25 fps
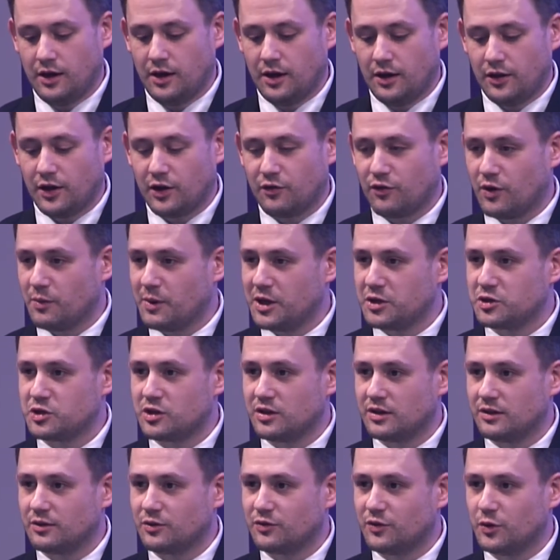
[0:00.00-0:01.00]
Thank you very much, and
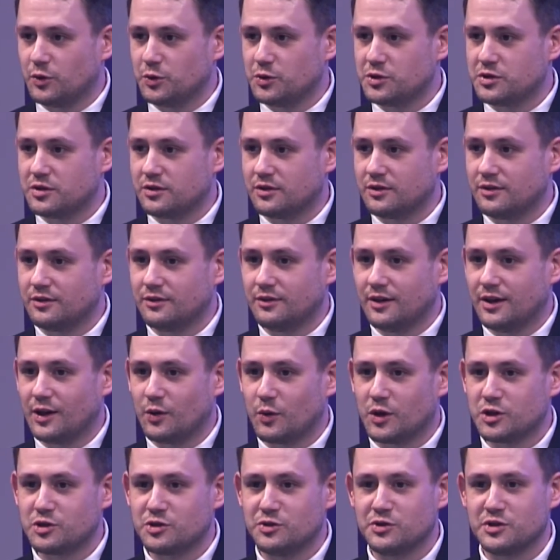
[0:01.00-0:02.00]
I look forward to any
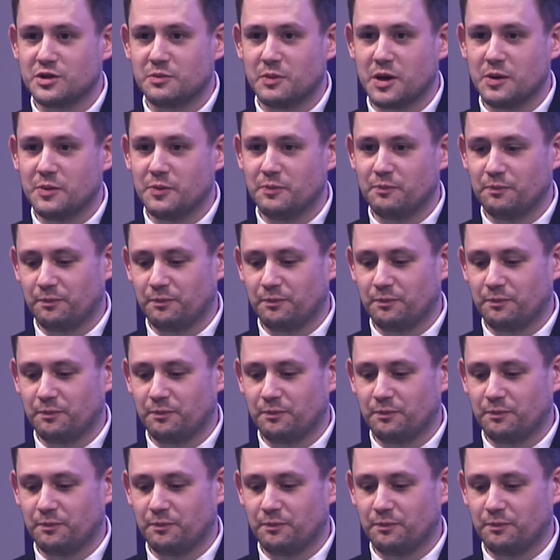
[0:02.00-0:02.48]
questions in a moment.